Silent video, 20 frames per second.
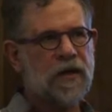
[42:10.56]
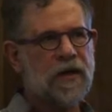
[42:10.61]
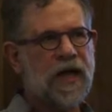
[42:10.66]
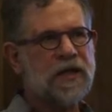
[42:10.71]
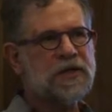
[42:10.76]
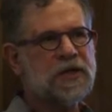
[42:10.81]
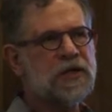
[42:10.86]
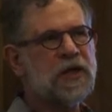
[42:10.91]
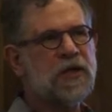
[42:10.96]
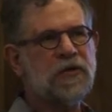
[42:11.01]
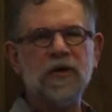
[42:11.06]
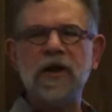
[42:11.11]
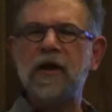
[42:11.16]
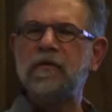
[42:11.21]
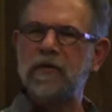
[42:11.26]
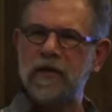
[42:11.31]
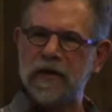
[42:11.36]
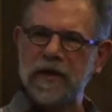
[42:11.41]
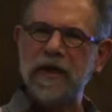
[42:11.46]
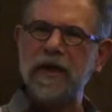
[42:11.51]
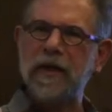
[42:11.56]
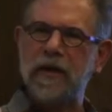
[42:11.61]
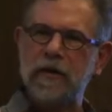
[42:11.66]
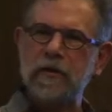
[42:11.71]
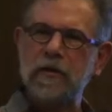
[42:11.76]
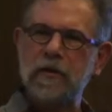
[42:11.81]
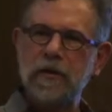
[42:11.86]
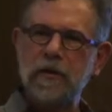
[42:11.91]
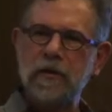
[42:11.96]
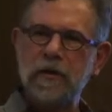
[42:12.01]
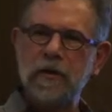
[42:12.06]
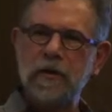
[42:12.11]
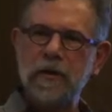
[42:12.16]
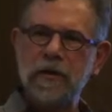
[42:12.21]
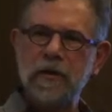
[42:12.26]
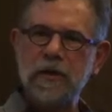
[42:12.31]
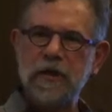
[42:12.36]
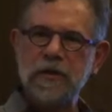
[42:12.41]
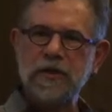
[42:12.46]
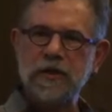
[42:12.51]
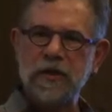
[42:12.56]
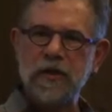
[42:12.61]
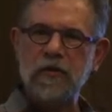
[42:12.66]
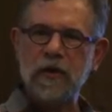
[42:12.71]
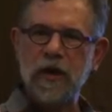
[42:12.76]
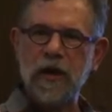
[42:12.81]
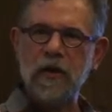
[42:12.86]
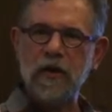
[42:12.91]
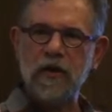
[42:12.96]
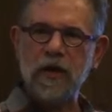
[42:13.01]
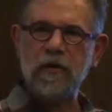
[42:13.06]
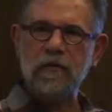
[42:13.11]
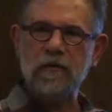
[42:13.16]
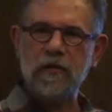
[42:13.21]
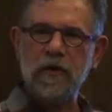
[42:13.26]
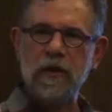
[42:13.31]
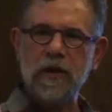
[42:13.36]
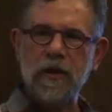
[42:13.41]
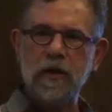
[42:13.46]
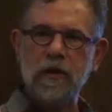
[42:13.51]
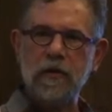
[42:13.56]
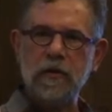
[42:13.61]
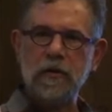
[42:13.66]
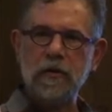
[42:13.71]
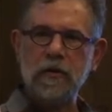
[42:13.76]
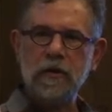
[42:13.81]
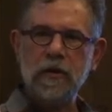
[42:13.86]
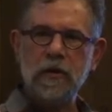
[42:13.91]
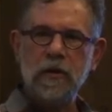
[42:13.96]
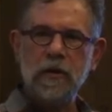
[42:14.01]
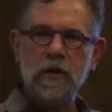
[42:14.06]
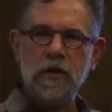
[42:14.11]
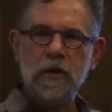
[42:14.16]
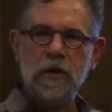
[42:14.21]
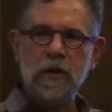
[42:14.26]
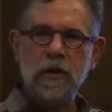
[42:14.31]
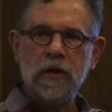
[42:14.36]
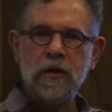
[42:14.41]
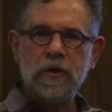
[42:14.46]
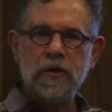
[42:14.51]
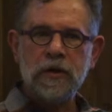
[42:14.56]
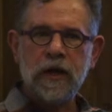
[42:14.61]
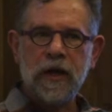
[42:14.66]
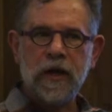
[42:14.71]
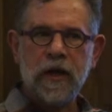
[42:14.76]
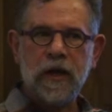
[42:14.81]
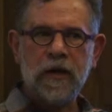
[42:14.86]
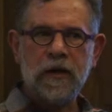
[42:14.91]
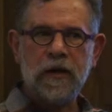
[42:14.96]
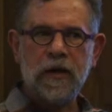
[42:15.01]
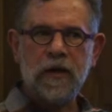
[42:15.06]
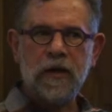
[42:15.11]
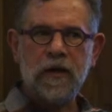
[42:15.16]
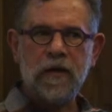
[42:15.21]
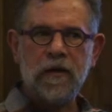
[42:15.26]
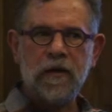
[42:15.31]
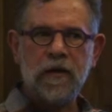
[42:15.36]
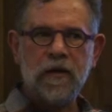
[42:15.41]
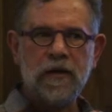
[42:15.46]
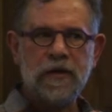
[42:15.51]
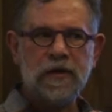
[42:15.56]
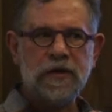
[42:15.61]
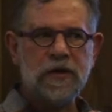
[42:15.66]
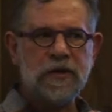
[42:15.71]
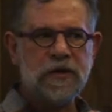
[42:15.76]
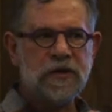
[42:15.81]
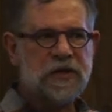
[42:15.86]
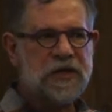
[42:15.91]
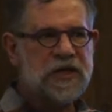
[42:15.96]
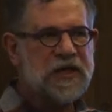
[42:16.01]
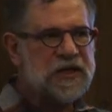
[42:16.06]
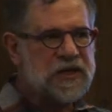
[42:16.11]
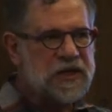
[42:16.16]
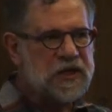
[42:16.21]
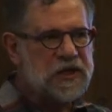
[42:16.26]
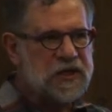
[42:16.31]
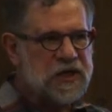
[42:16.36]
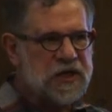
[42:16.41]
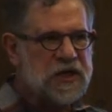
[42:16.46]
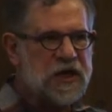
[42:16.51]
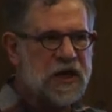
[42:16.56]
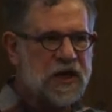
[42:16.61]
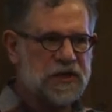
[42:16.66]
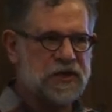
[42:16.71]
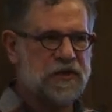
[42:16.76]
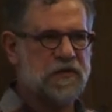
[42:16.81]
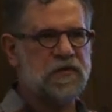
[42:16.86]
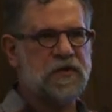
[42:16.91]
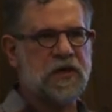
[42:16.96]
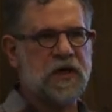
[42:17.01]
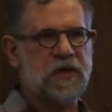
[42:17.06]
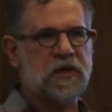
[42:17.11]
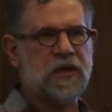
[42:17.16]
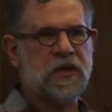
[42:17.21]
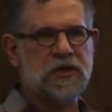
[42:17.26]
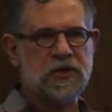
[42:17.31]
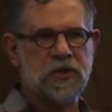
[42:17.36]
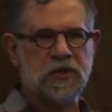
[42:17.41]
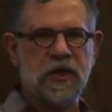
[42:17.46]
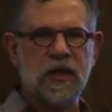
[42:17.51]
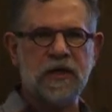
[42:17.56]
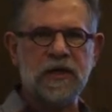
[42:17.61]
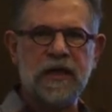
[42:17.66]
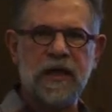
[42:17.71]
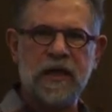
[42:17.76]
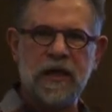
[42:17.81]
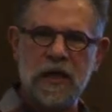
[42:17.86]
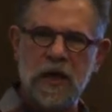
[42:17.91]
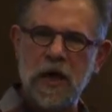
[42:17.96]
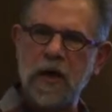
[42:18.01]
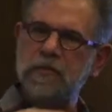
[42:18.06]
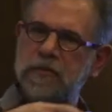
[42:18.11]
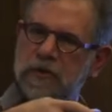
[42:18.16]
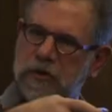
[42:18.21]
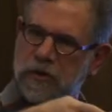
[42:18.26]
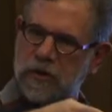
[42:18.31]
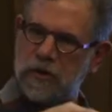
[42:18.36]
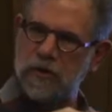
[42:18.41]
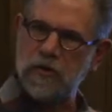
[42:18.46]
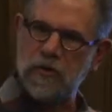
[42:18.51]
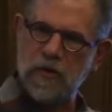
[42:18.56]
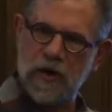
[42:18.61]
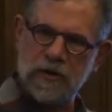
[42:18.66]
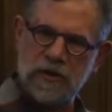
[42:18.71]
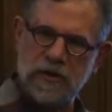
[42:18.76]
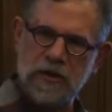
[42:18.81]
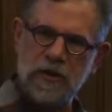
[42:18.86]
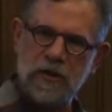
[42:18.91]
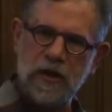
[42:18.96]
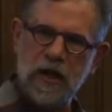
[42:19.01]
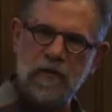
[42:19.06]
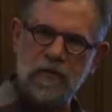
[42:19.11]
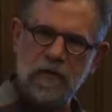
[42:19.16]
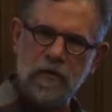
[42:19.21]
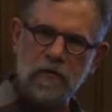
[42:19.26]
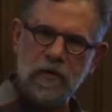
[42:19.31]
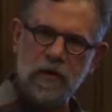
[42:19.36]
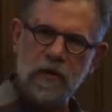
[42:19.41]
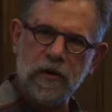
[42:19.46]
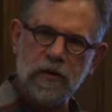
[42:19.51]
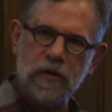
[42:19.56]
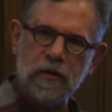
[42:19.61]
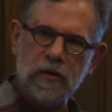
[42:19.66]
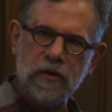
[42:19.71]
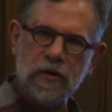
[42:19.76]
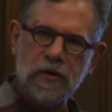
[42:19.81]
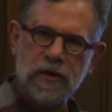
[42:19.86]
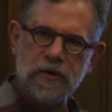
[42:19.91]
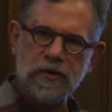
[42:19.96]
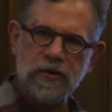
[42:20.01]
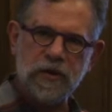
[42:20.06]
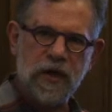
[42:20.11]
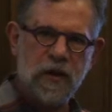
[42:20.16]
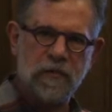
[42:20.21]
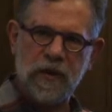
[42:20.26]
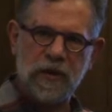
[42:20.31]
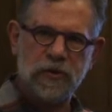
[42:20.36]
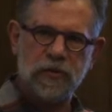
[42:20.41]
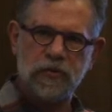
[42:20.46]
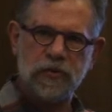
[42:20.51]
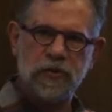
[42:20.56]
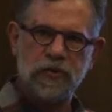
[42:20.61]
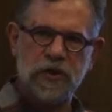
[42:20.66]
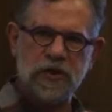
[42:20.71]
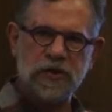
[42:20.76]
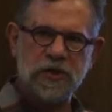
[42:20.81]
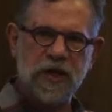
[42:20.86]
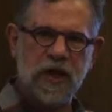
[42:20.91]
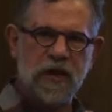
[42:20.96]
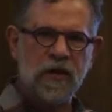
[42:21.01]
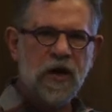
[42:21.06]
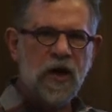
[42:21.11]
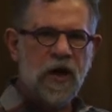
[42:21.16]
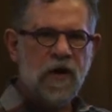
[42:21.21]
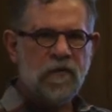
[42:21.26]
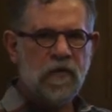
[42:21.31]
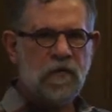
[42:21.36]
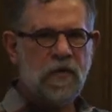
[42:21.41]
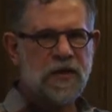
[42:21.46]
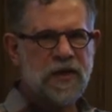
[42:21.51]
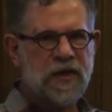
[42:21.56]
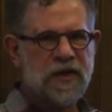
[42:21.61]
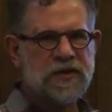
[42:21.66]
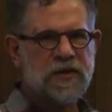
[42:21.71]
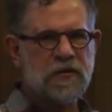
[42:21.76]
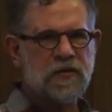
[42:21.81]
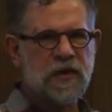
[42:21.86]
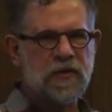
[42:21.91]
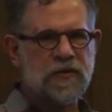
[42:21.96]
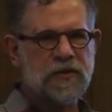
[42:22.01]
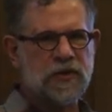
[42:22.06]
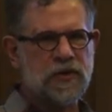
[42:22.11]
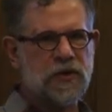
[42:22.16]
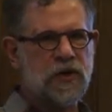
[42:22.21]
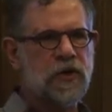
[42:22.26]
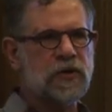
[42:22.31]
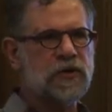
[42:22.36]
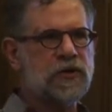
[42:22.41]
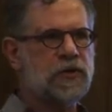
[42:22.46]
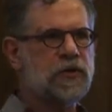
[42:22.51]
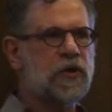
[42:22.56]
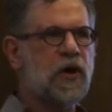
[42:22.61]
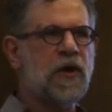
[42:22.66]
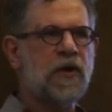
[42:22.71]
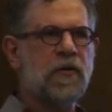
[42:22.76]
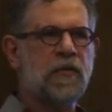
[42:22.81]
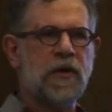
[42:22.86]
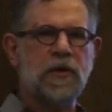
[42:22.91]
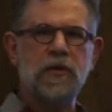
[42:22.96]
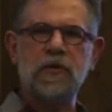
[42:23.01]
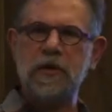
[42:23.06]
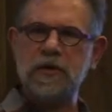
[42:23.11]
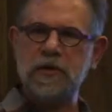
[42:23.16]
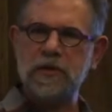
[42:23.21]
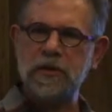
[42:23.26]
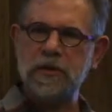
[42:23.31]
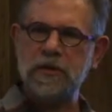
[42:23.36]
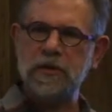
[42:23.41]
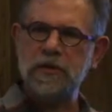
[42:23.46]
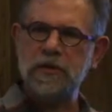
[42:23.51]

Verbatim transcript: That's another level again. That's another higher level again. And TDD kinds of techniques are not getting up to the UAT level, really. because they're not meant to address that. For one thing, sometimes it's hard to automate UAT